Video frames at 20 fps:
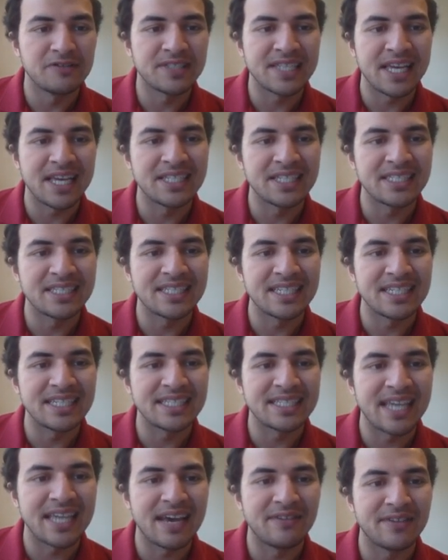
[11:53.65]
say, to
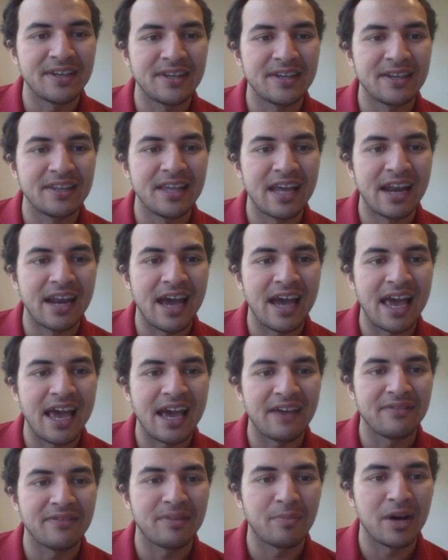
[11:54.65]
c7, then I
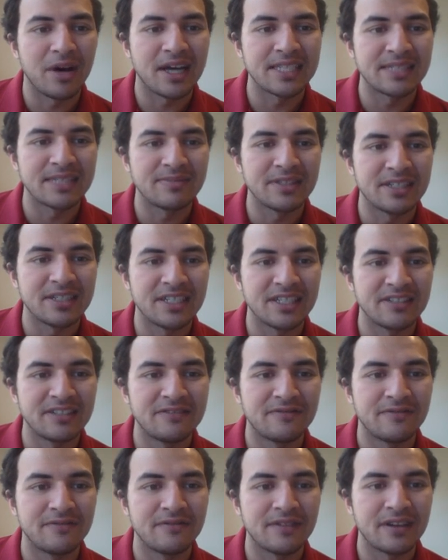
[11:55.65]
have the possibility of
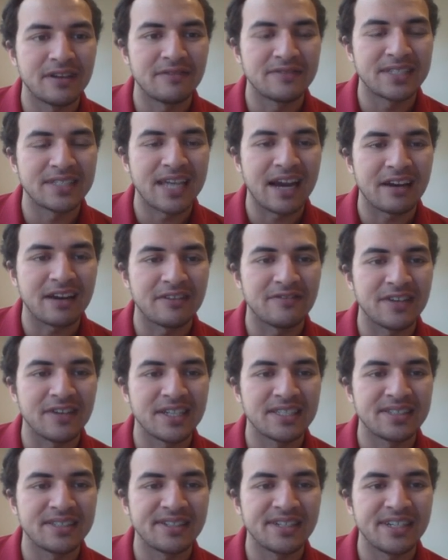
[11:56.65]

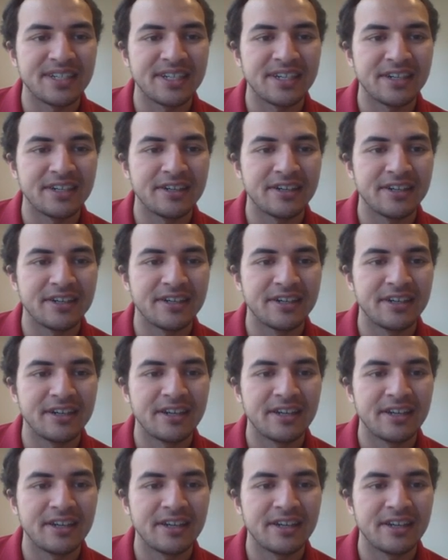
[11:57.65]
sacrificing here.